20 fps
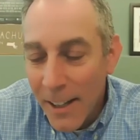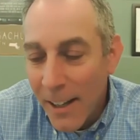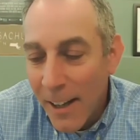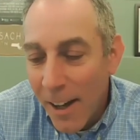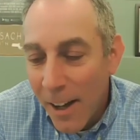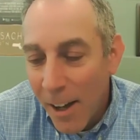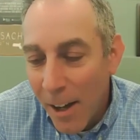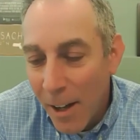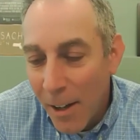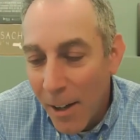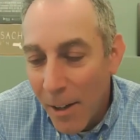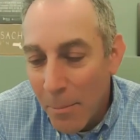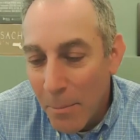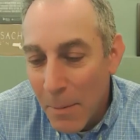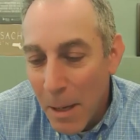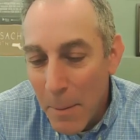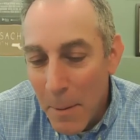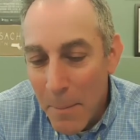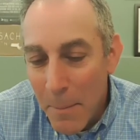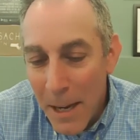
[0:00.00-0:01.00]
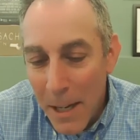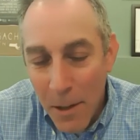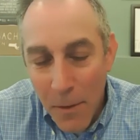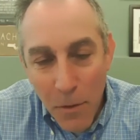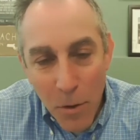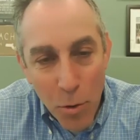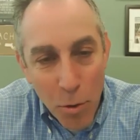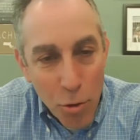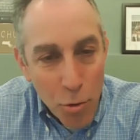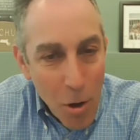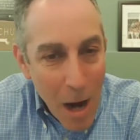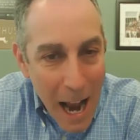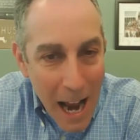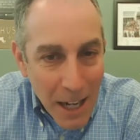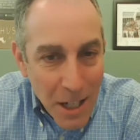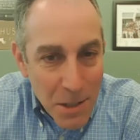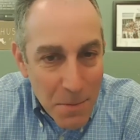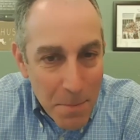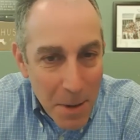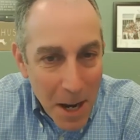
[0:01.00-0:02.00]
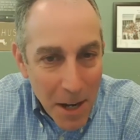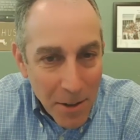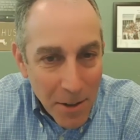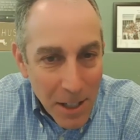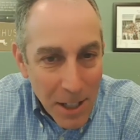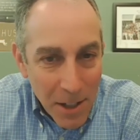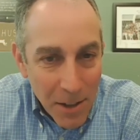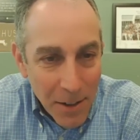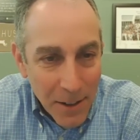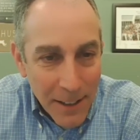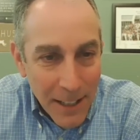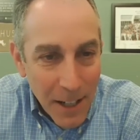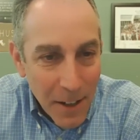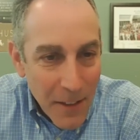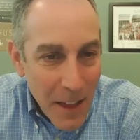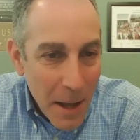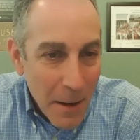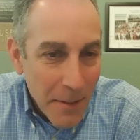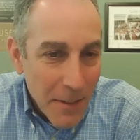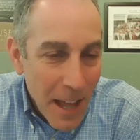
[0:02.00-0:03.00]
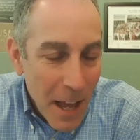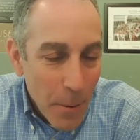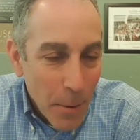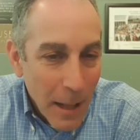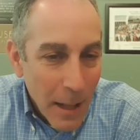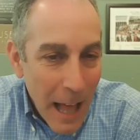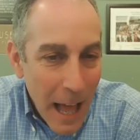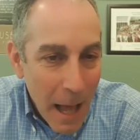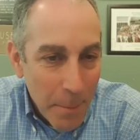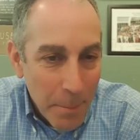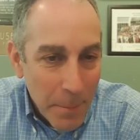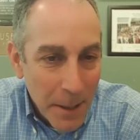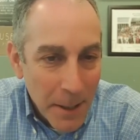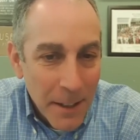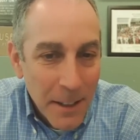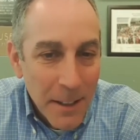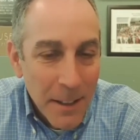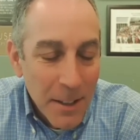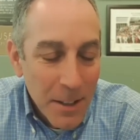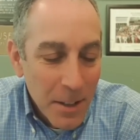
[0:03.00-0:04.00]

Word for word: uh, maybe make a few tracks better here and there. That that will happen.